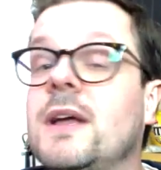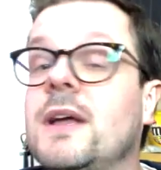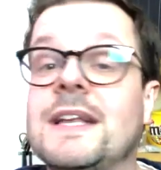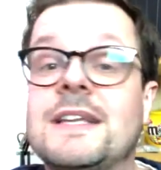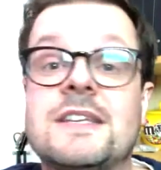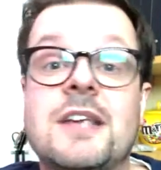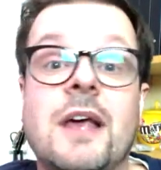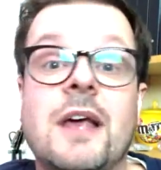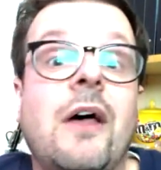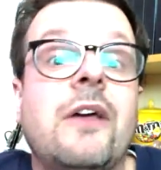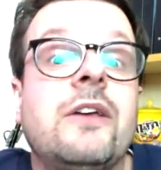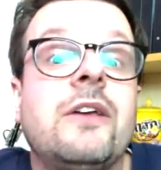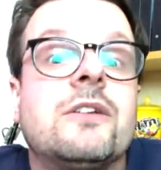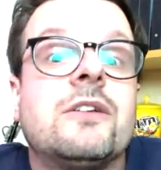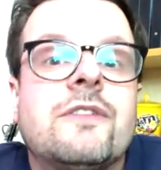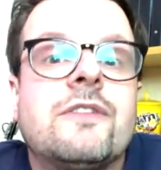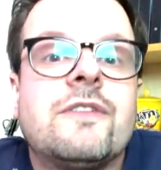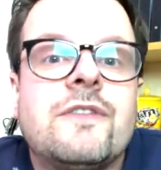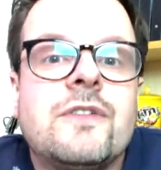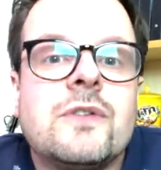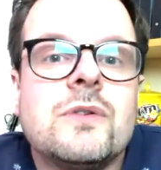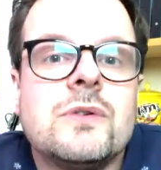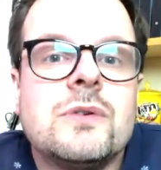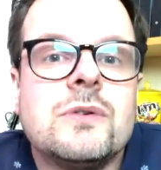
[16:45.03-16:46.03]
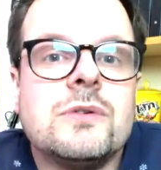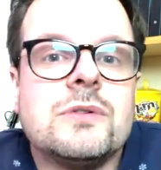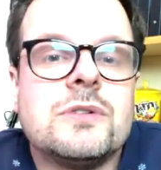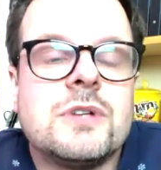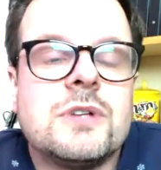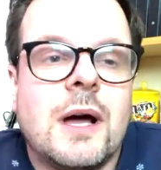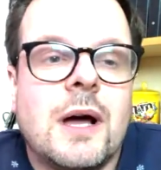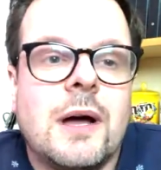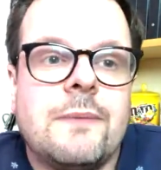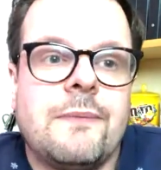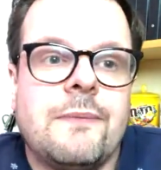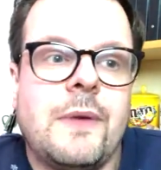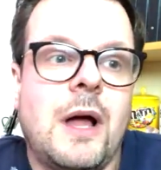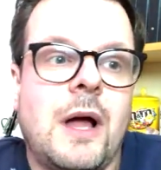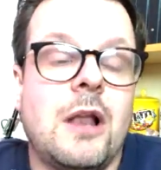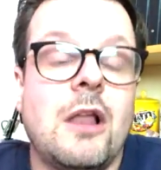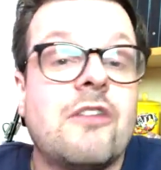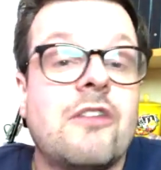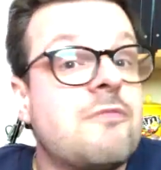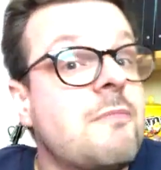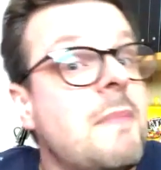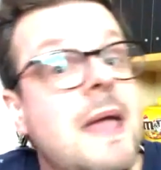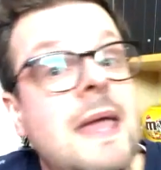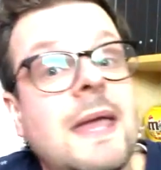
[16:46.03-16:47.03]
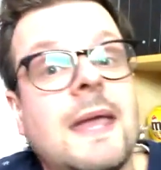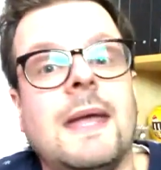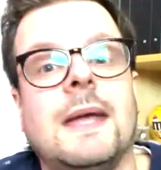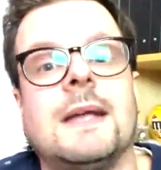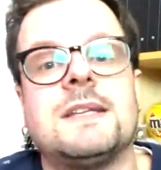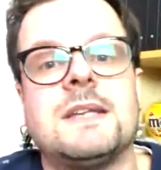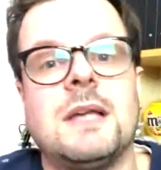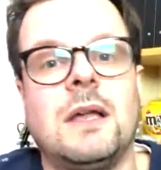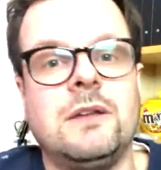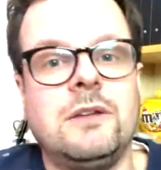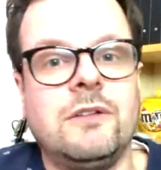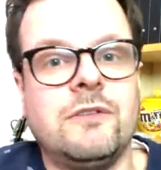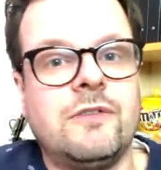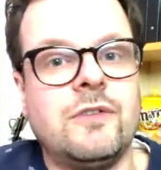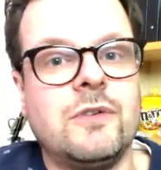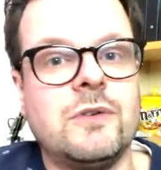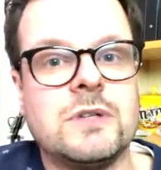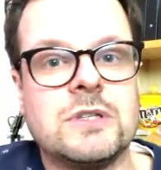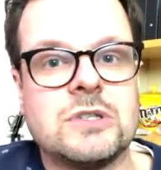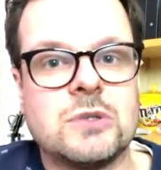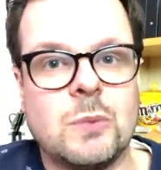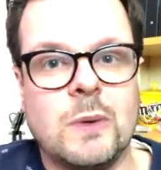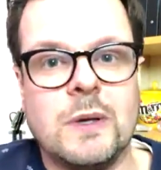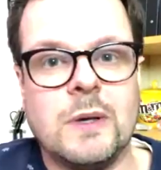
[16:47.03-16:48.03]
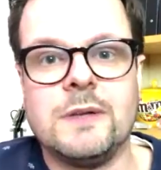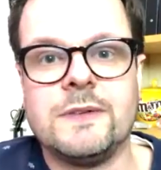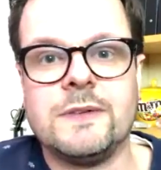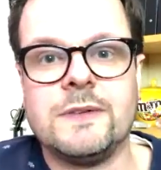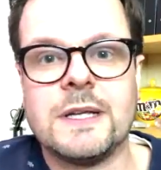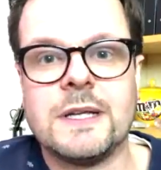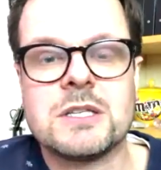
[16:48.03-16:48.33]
Italian food. I love making Italian food as well.